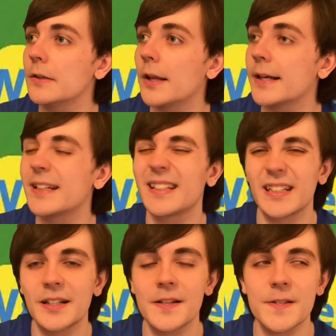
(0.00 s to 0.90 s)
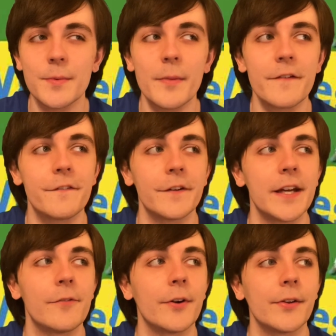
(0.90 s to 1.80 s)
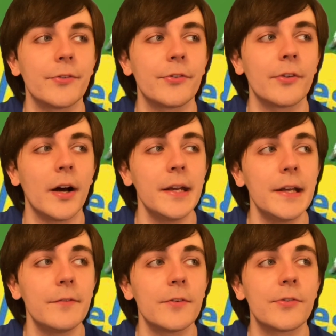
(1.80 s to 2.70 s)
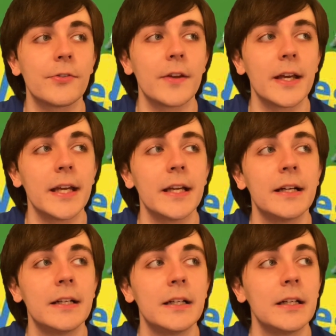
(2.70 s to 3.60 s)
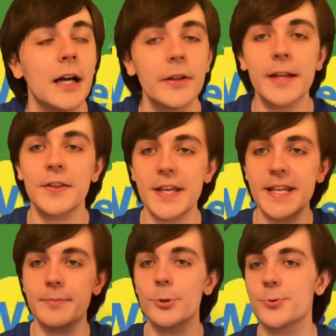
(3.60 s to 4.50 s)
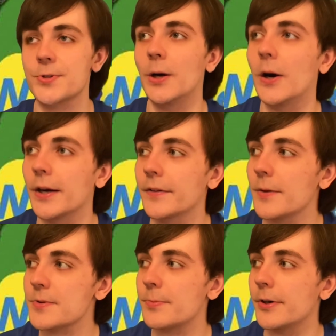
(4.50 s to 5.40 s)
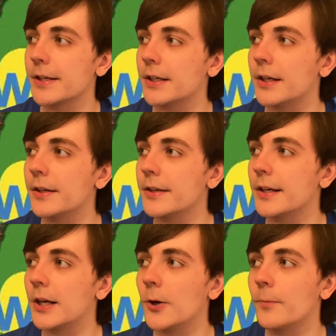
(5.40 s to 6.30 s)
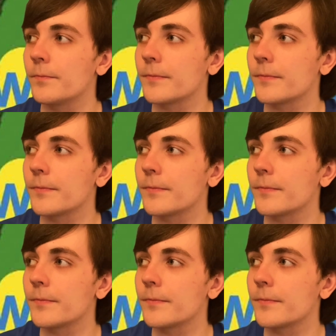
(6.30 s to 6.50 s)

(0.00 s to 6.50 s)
Like, some of my favorites, I'd have to say, I like the Emu song. That was pretty good, you know.